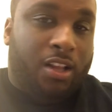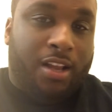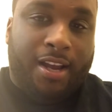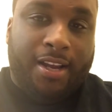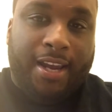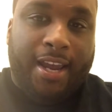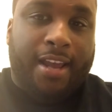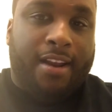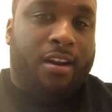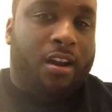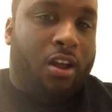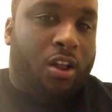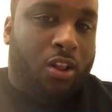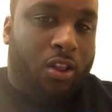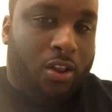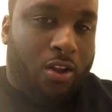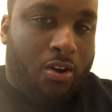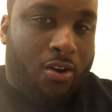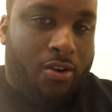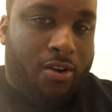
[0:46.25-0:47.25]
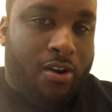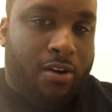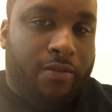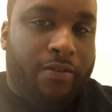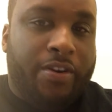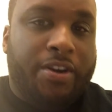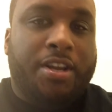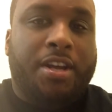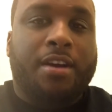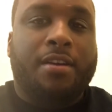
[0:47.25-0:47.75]
Again, long
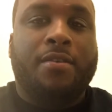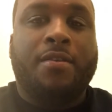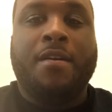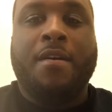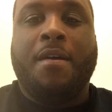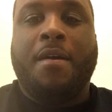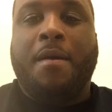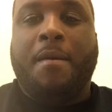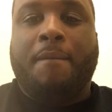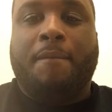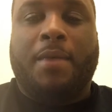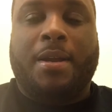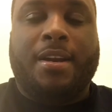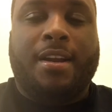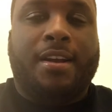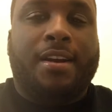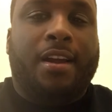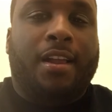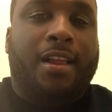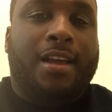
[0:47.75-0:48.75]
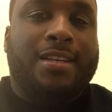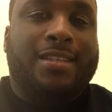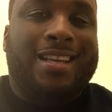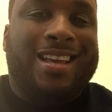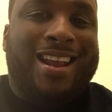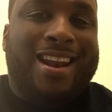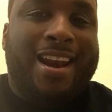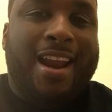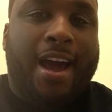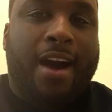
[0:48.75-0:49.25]
overdue, but nonetheless,
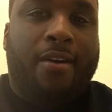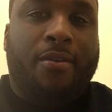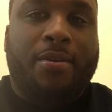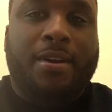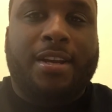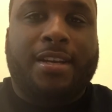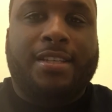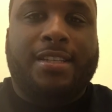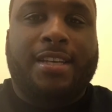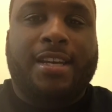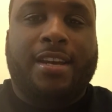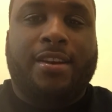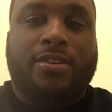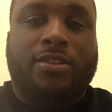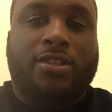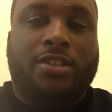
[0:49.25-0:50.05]
now it is here.